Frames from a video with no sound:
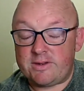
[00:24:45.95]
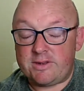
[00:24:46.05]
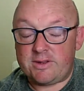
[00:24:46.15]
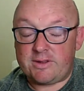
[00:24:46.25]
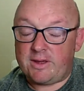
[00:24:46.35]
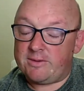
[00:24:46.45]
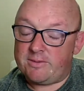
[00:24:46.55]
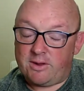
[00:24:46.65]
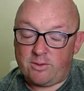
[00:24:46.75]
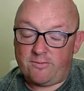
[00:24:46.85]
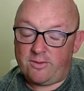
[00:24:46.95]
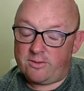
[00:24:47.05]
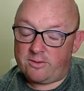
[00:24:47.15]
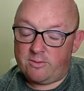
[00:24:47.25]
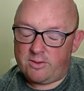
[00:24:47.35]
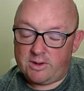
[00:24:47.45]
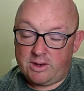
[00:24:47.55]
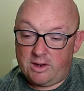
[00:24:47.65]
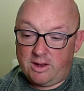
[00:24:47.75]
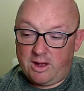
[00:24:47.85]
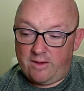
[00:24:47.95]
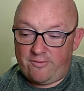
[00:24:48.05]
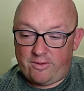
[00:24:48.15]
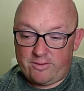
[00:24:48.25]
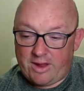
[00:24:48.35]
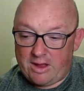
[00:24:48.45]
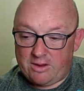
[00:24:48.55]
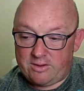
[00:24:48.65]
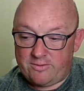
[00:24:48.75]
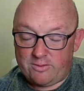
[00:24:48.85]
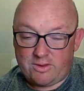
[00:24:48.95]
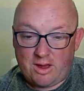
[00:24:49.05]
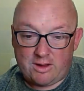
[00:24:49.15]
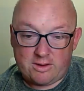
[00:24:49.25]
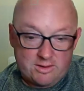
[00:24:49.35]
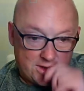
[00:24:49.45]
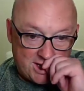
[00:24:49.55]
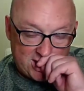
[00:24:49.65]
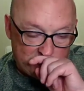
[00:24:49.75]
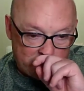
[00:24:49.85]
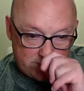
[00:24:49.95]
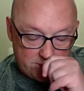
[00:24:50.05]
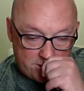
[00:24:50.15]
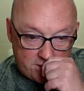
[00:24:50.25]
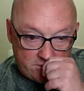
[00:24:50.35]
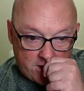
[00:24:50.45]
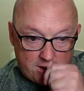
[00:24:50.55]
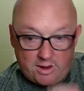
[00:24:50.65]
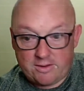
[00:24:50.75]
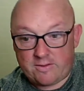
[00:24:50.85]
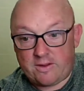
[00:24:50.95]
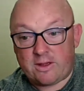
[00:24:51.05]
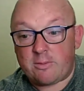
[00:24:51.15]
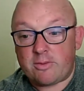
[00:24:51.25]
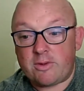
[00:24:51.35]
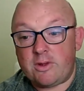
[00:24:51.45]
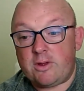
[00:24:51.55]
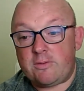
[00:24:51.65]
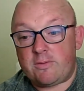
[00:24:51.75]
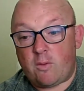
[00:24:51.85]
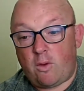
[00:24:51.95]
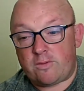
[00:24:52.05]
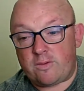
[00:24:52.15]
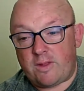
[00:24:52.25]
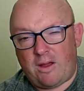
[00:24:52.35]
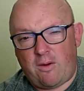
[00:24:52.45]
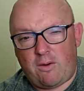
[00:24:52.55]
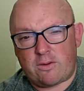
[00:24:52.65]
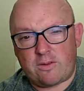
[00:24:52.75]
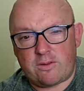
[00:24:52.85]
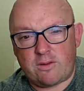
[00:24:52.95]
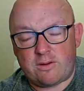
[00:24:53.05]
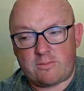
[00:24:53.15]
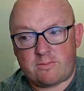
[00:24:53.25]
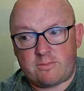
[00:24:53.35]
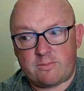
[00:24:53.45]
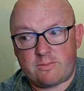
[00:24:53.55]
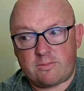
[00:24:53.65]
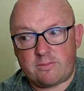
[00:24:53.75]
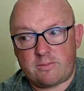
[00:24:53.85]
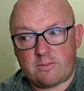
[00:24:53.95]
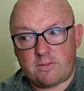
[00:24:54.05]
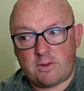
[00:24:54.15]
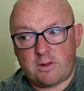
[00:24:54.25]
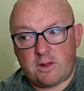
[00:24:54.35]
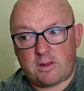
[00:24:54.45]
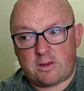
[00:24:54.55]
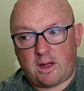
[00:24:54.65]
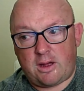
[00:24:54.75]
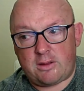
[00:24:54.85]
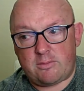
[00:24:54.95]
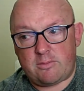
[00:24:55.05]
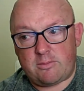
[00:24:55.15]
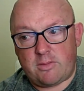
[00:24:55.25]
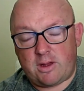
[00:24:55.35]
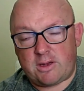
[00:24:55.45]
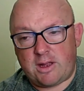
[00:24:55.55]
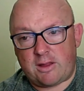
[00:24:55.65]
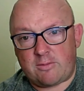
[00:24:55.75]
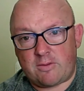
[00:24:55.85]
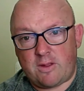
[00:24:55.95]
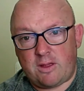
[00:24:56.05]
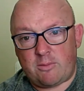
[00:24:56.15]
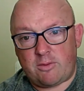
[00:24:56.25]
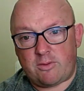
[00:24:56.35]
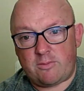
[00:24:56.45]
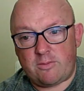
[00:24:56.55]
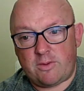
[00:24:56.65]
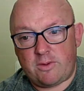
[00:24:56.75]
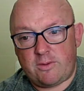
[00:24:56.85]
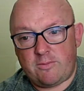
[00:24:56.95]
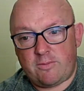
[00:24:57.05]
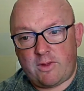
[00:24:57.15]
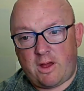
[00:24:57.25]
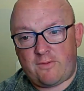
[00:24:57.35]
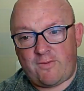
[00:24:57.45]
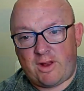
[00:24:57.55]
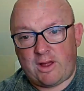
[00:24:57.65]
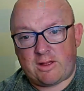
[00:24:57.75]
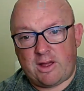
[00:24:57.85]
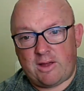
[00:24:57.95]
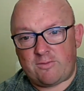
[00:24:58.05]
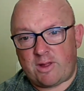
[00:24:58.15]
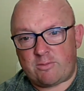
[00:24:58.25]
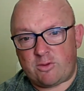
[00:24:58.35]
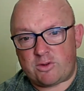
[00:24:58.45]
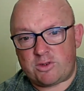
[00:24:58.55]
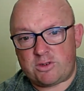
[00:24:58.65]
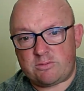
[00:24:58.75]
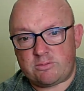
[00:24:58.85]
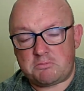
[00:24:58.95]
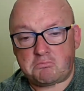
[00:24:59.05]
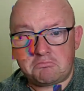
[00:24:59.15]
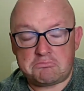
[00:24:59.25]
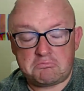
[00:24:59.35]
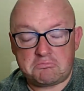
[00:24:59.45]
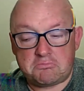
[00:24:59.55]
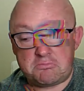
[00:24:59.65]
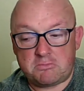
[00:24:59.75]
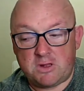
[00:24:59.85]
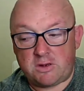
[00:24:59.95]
so how do I feel this morning? I feel knackered, I feel tired. I had an okay night's sleep, it wasn't that hot in the night. I did get some sleep, but I felt like I haven't had much, so